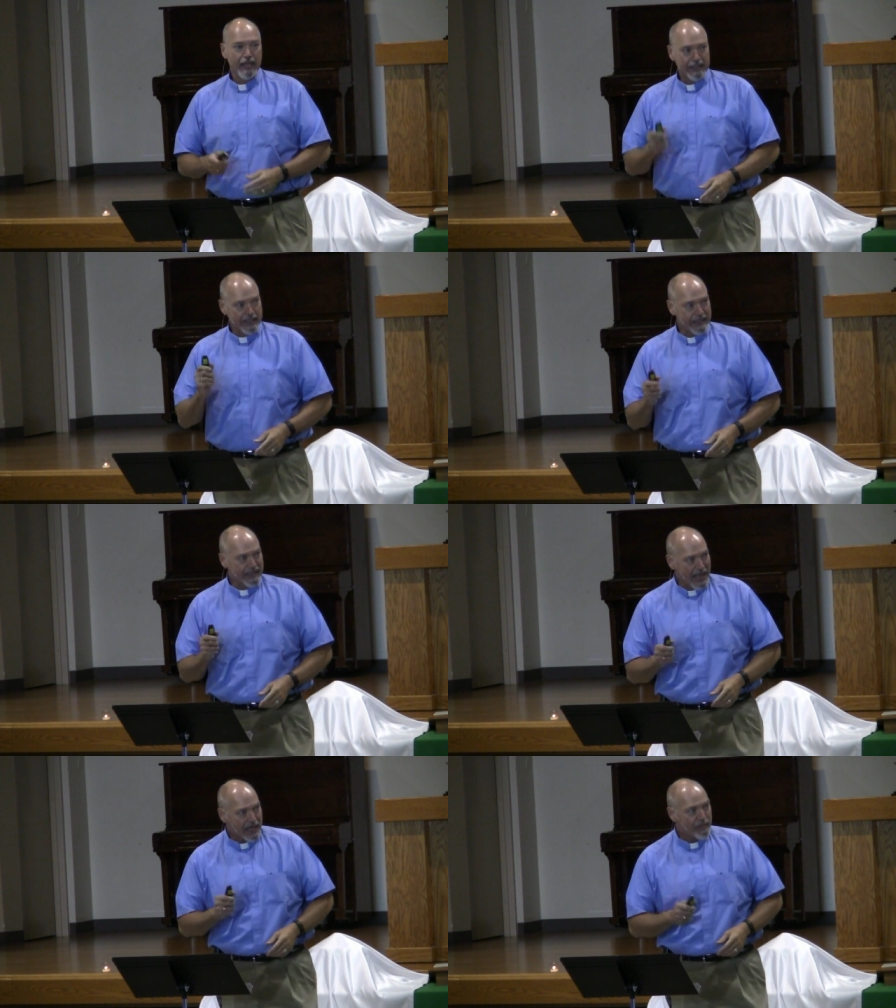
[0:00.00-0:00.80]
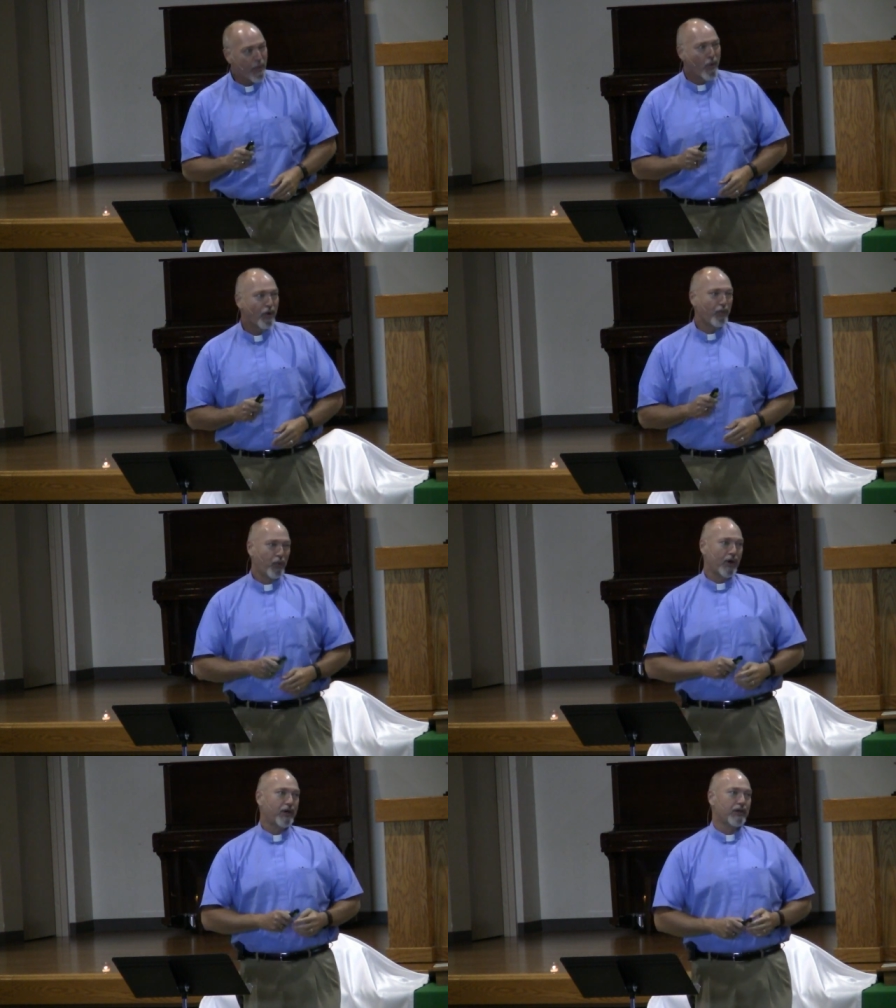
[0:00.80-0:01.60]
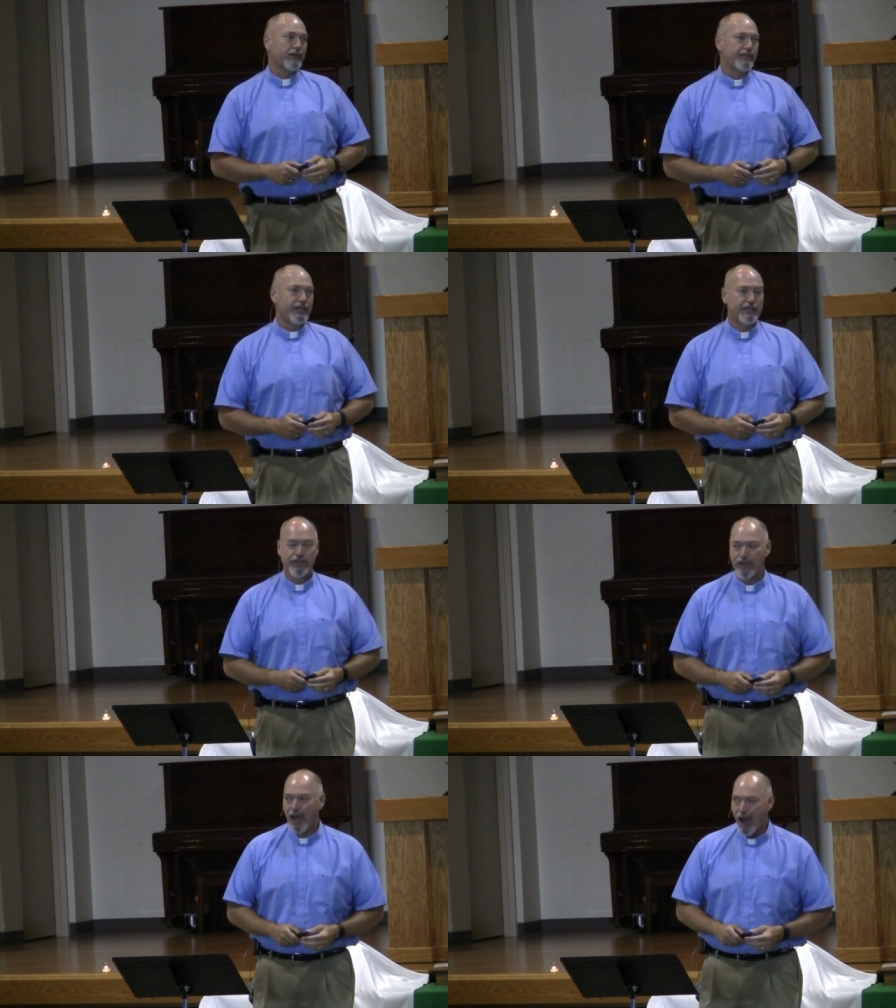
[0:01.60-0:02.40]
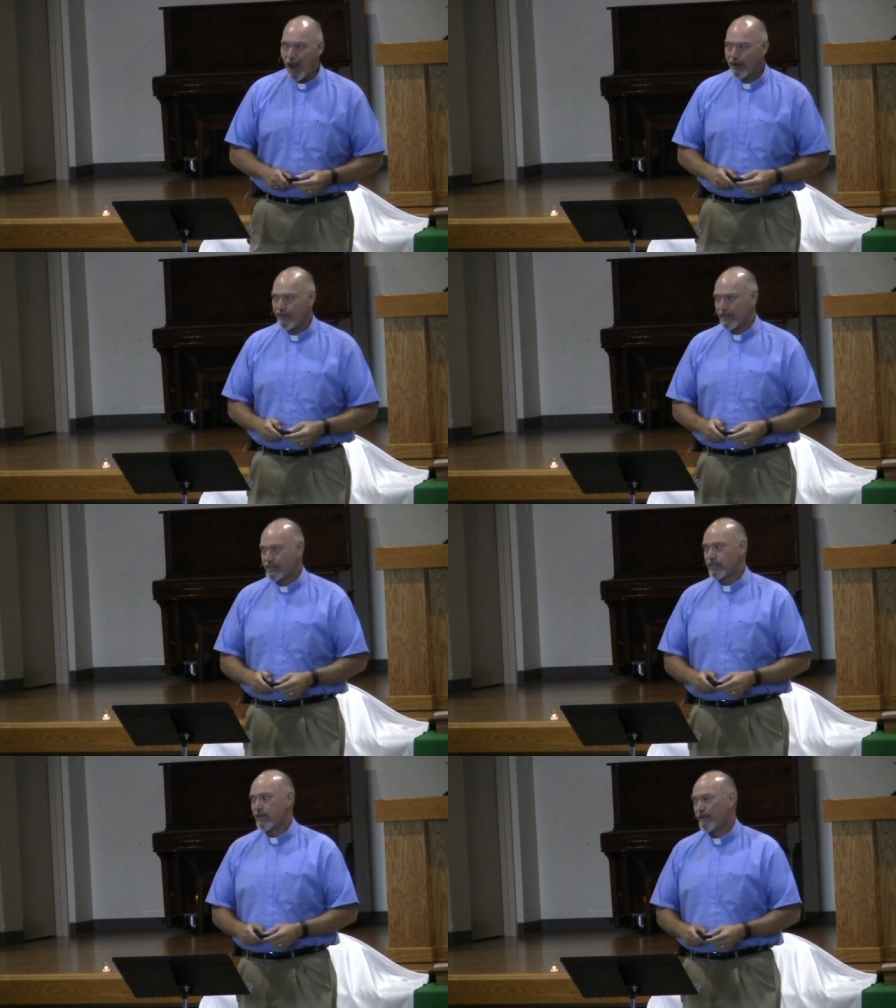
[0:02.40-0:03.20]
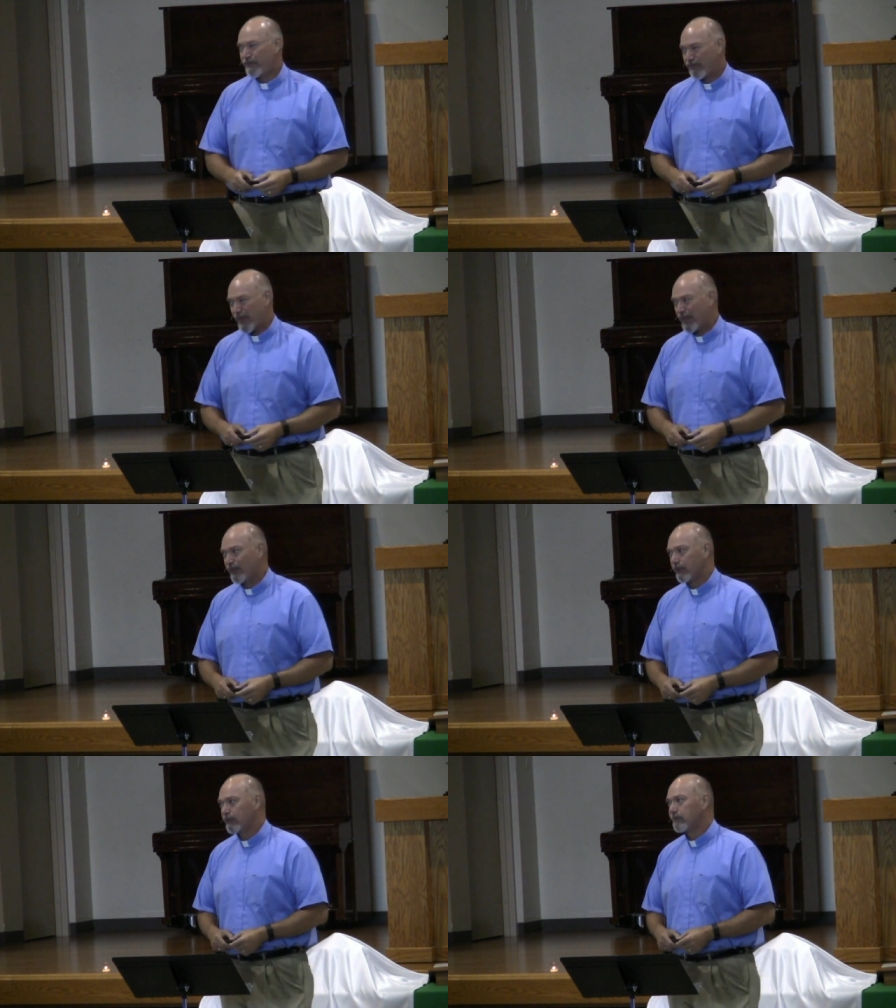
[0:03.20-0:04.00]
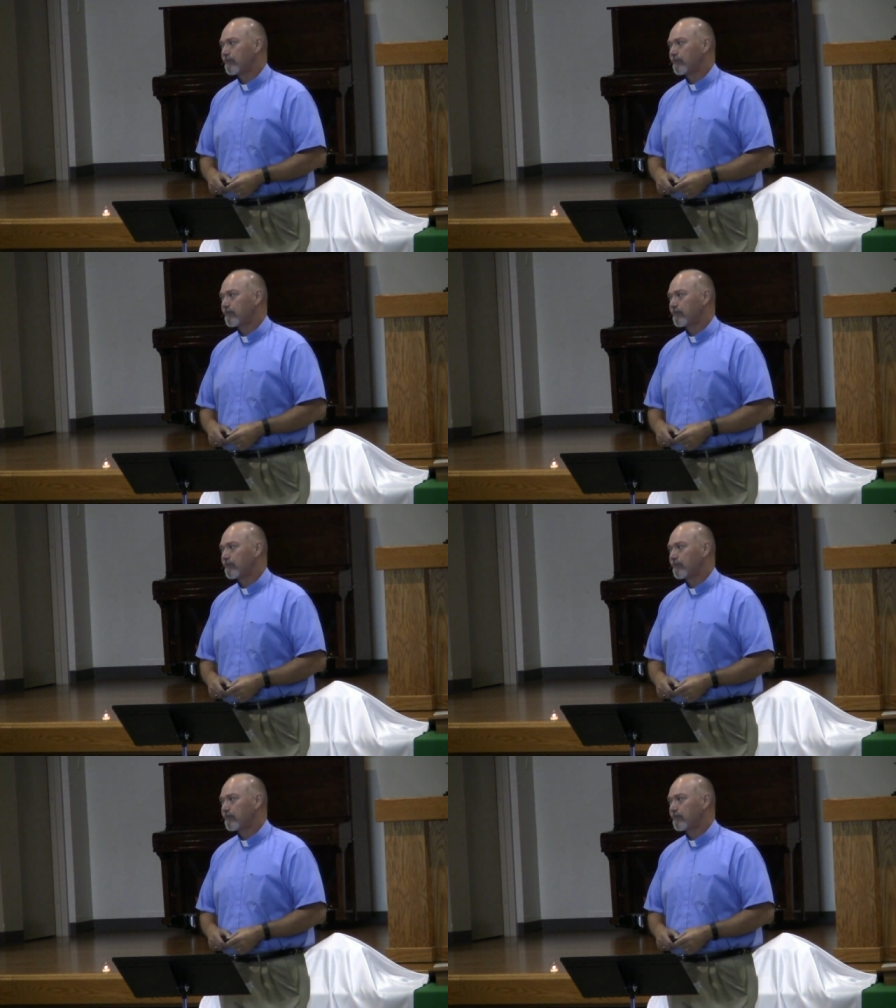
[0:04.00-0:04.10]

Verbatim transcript: to send more workers into the harvest field.